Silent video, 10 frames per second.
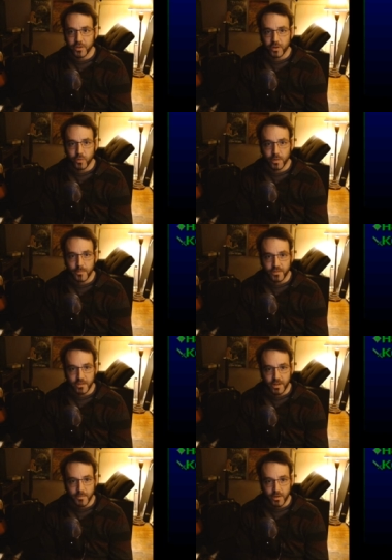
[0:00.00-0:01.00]
you could equip my
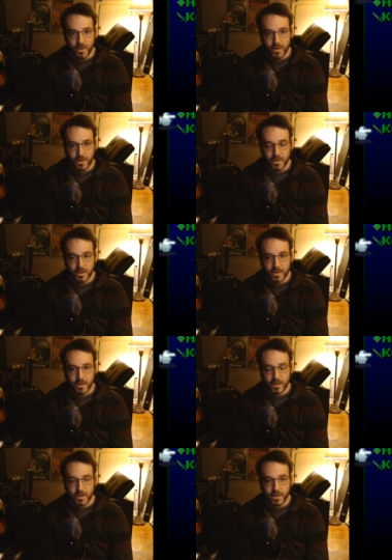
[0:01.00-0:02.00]
sniper.
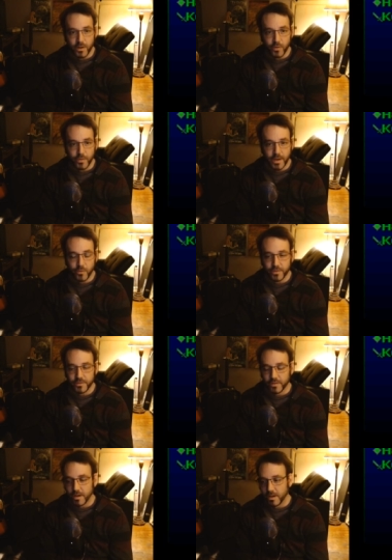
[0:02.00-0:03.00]
No, that
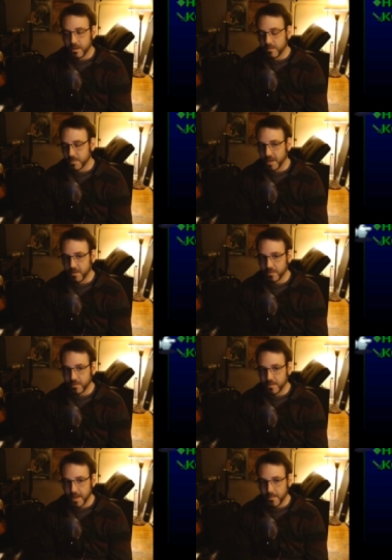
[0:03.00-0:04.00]
was somebody
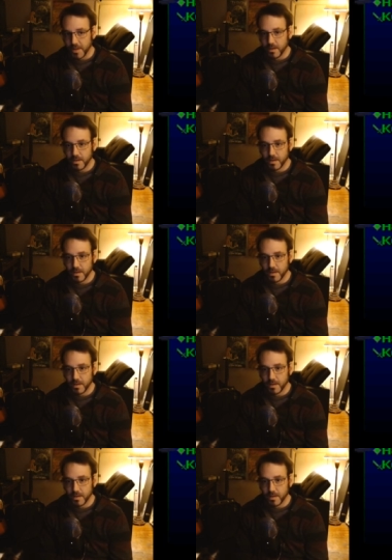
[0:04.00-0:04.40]
else. Damn it.